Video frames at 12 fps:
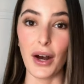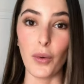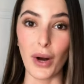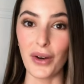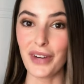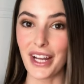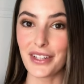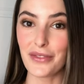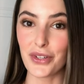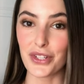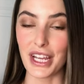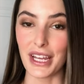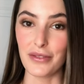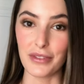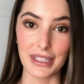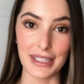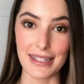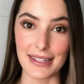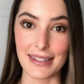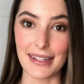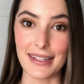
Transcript: A well-rounded routine really doesn't